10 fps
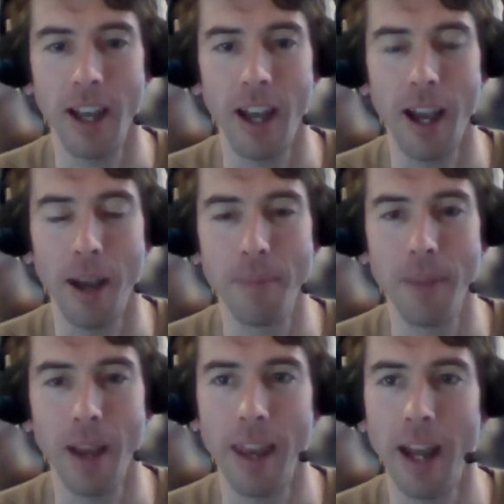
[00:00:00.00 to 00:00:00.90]

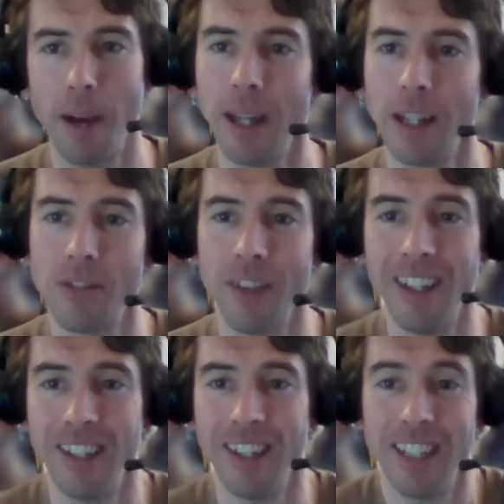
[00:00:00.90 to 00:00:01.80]
um, and that makes
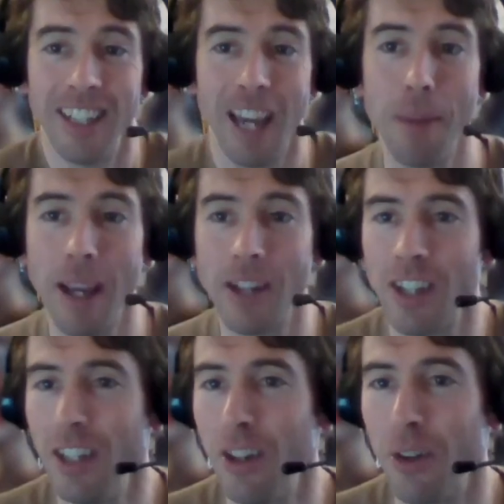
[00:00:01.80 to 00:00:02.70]
it it makes
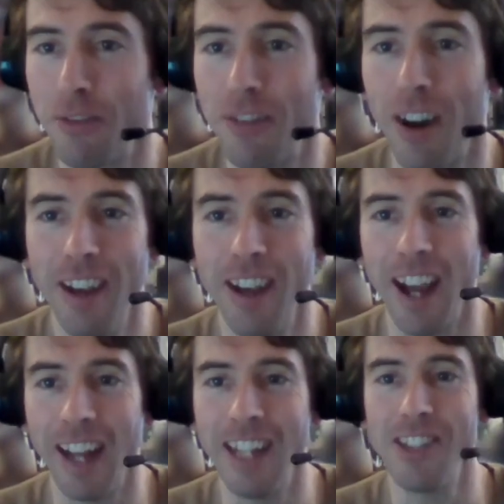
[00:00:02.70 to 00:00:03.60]
it you know fun
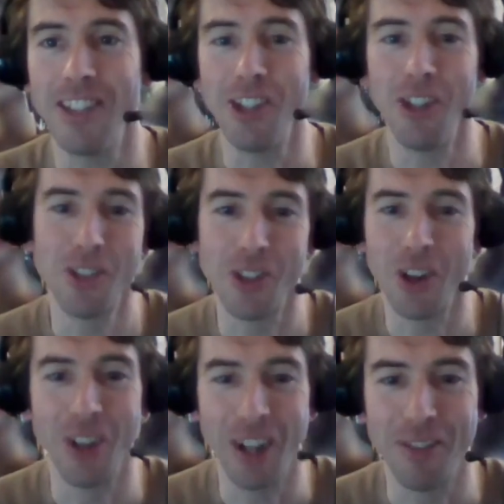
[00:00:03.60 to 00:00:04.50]
and easy to use
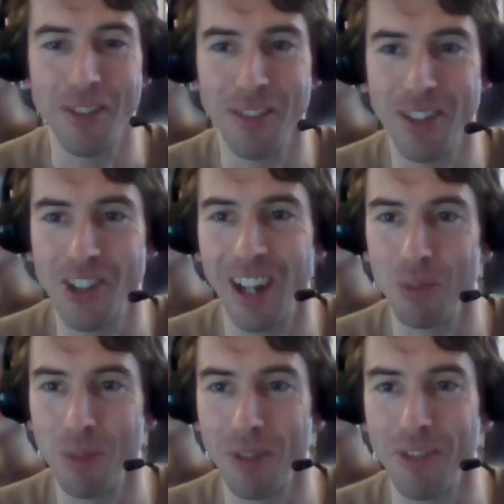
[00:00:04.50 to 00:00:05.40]
not only for the
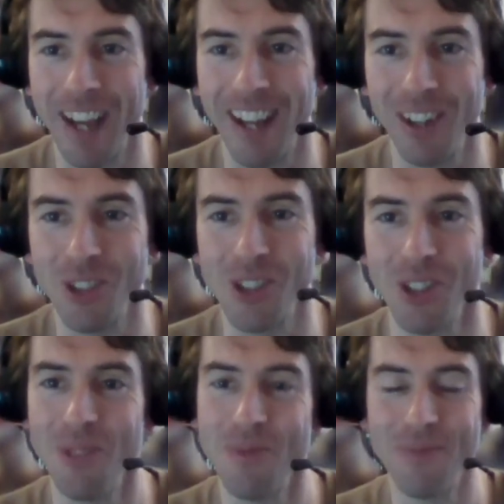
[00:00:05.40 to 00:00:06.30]
child but for the adult too.